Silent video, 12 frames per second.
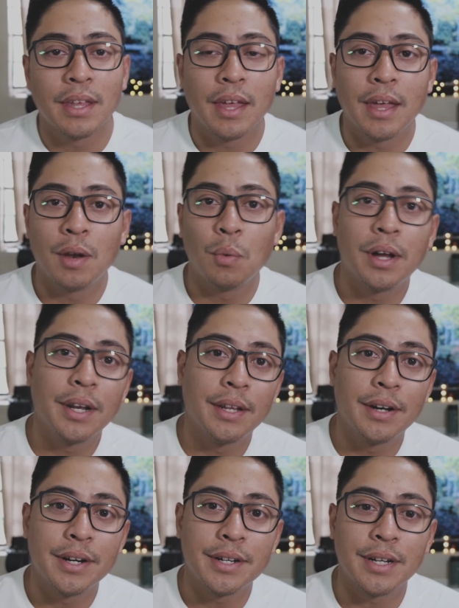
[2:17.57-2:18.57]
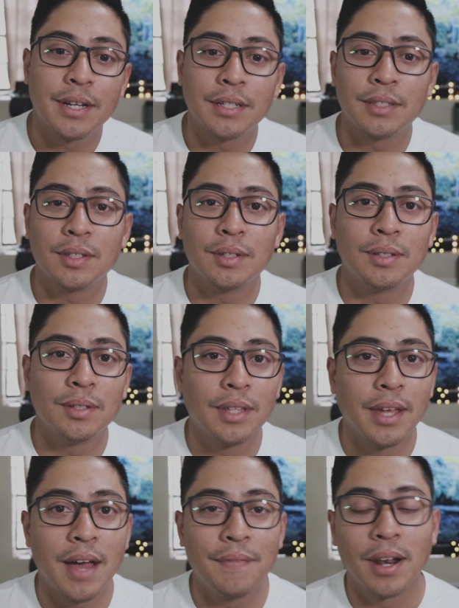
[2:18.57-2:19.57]
and 1 Inertia. So
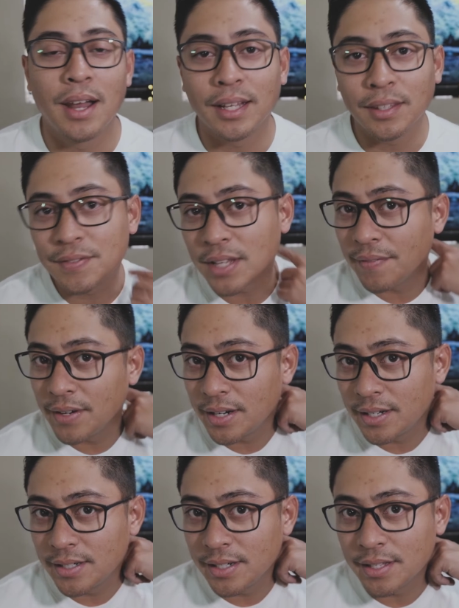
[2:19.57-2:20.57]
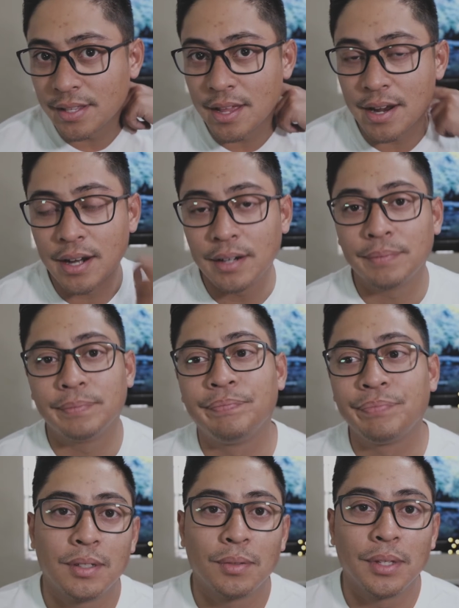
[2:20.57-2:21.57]
they have a lot of 700s there.
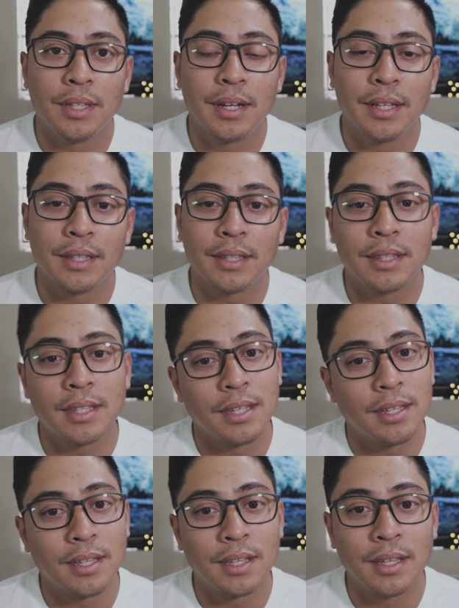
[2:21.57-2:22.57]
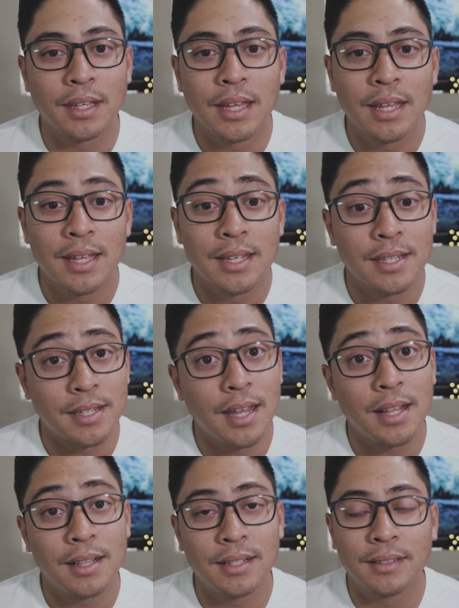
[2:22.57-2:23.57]
We didn't
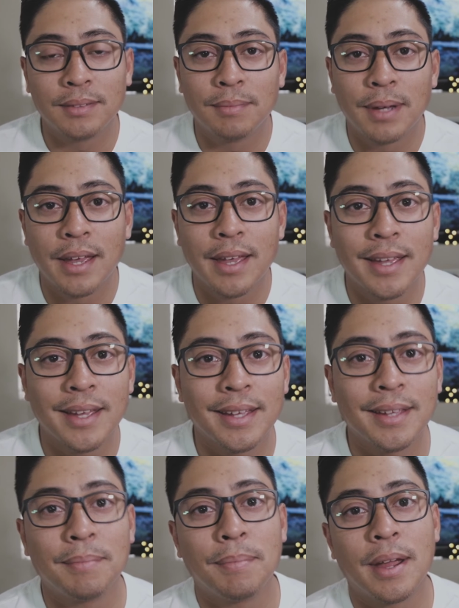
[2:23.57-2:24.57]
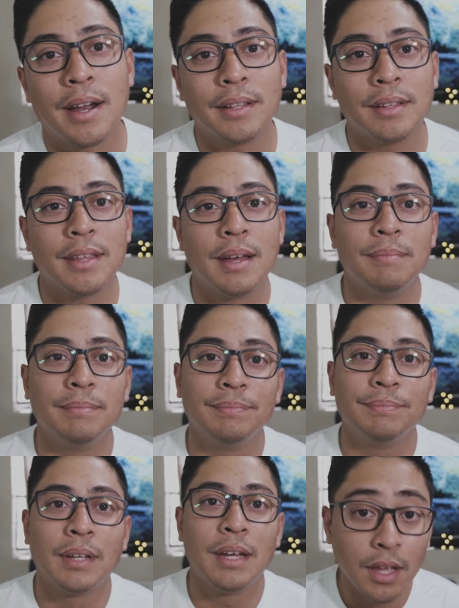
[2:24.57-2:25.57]
sell my pair to them,
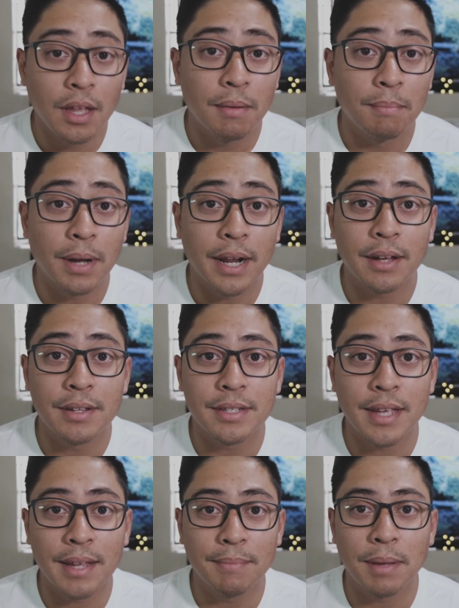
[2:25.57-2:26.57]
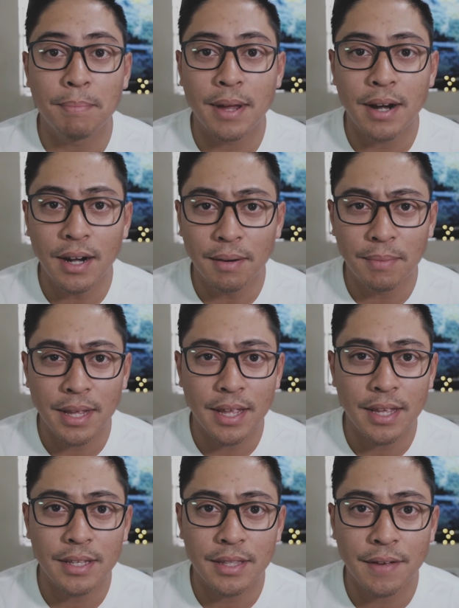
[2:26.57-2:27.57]
but I consigned my pair,
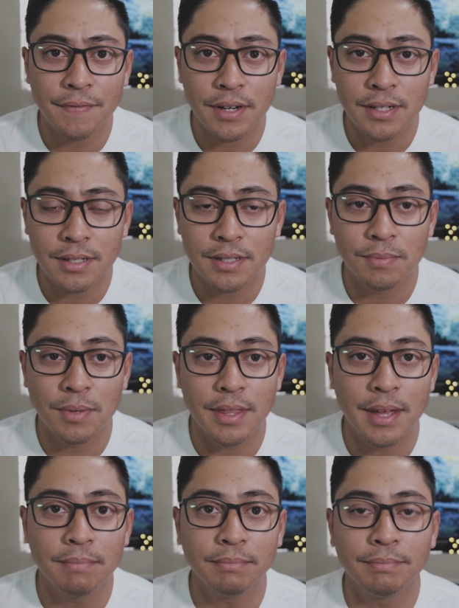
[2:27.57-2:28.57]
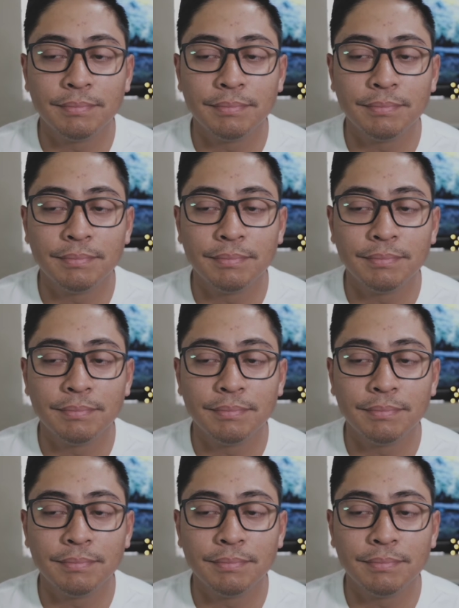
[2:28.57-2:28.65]
my Tefras, with them.